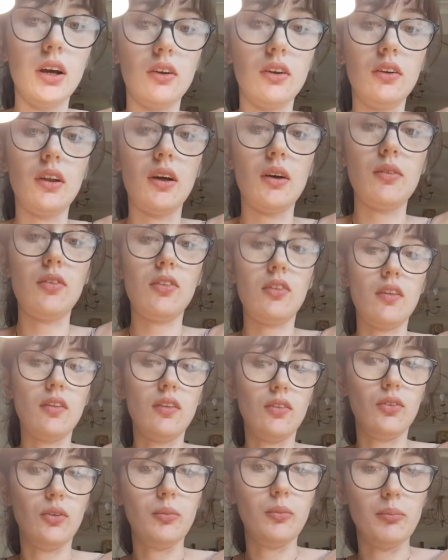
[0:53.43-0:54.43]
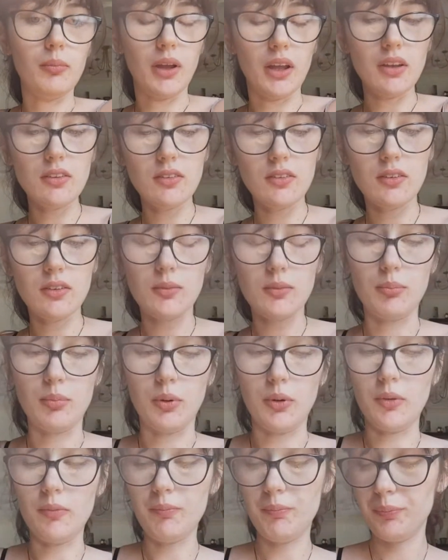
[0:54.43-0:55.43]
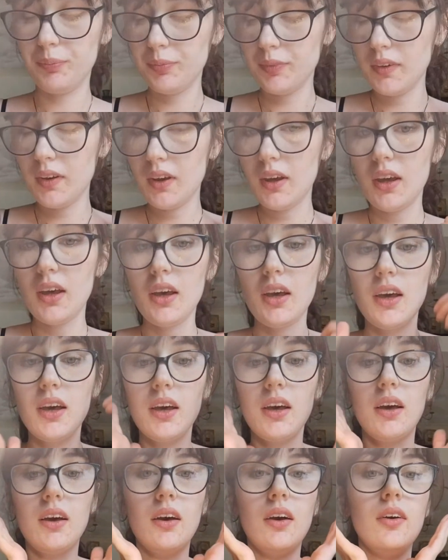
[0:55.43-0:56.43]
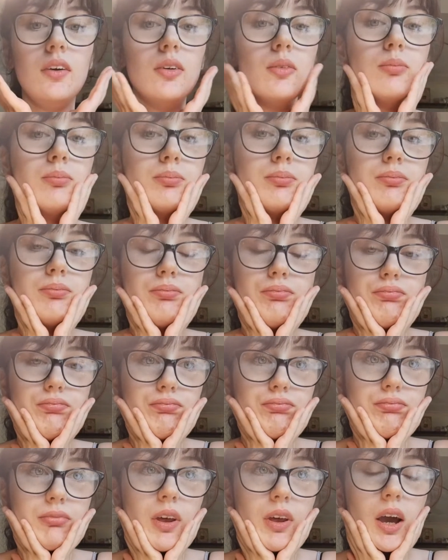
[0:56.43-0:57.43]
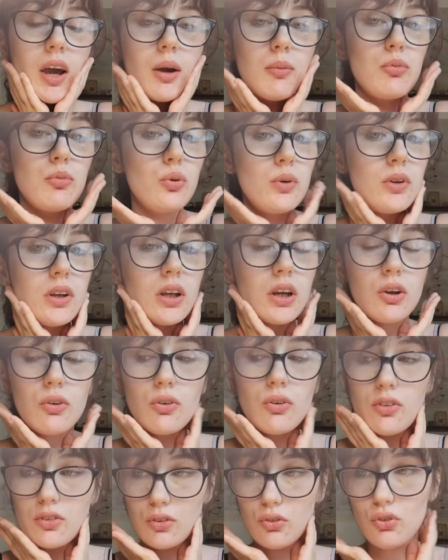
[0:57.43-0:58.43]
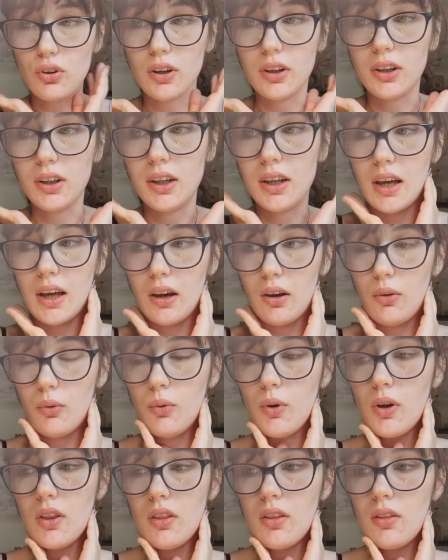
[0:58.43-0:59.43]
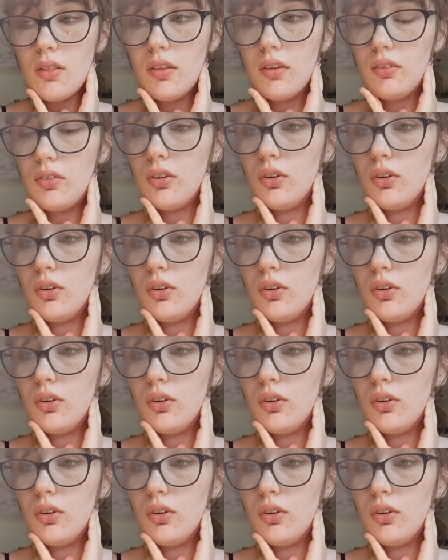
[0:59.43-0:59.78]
don't know how to set this up best, but I'm doing a crystal dragon now that's a